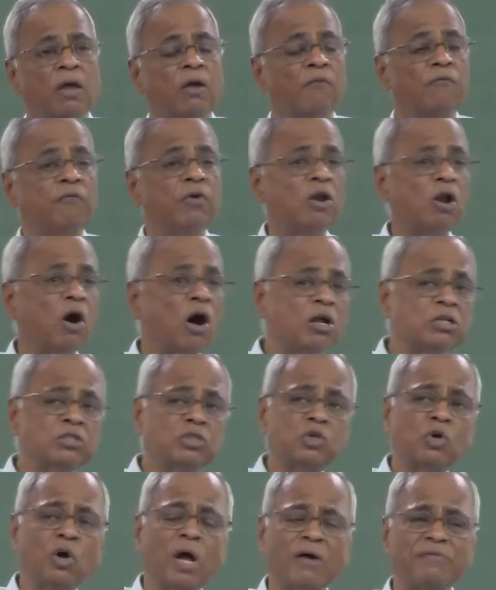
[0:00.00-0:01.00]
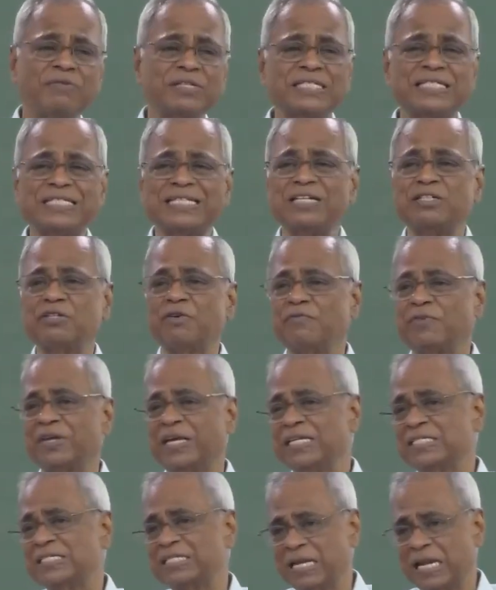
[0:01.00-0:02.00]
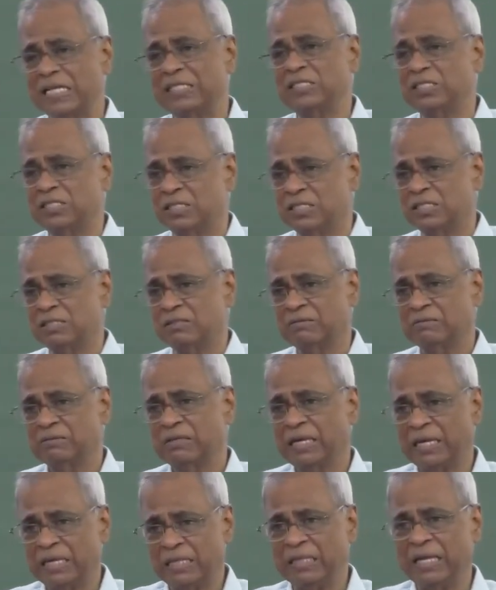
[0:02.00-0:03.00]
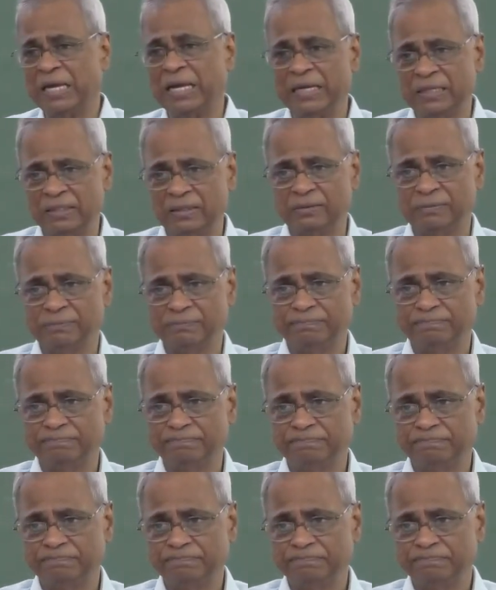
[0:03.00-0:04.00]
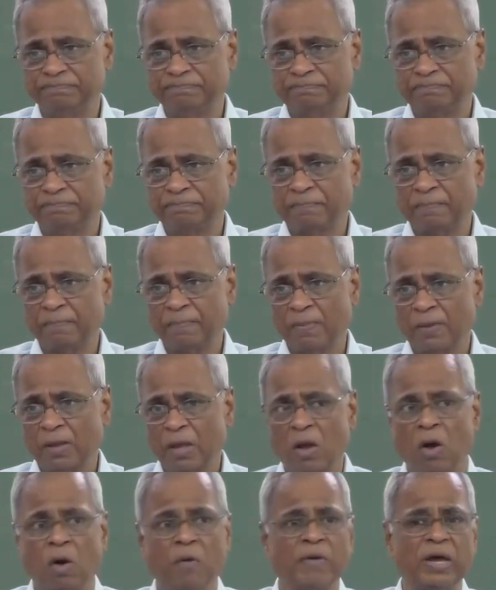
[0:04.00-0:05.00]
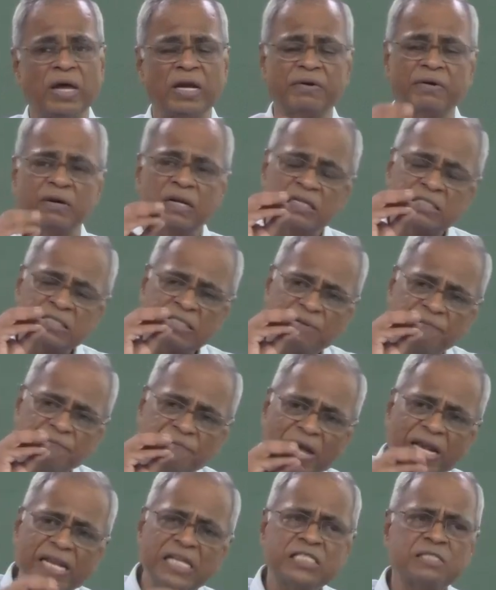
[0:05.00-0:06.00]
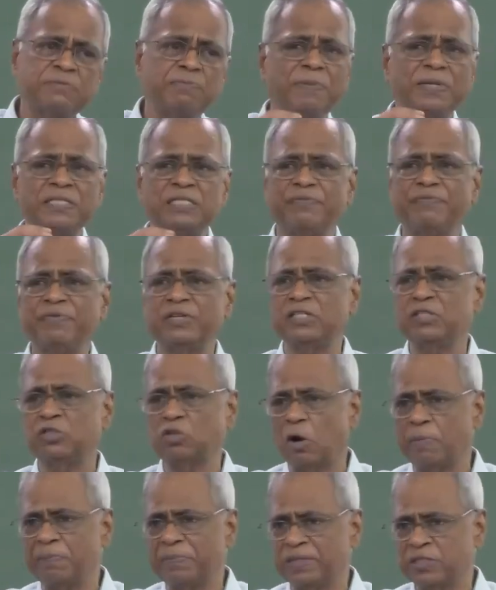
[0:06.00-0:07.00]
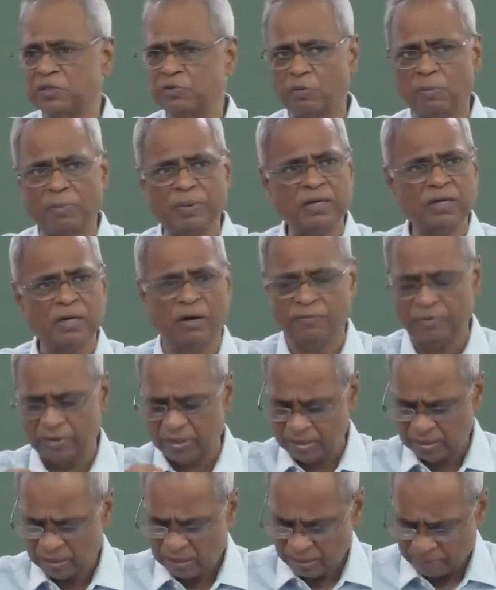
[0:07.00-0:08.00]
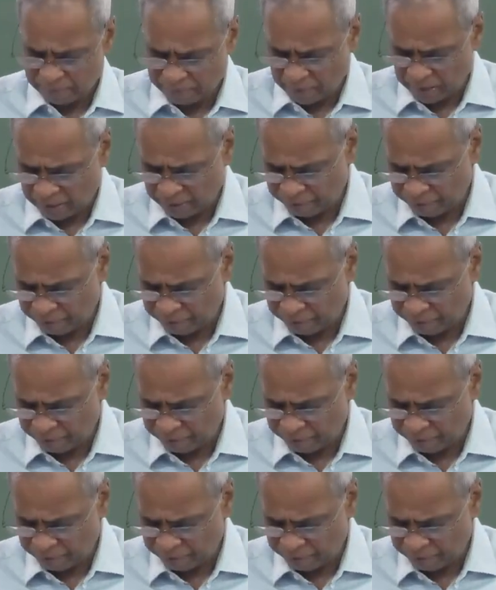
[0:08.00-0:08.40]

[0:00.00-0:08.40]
We will also have a set of guest lectures in the end, where some very specific topics will be covered by a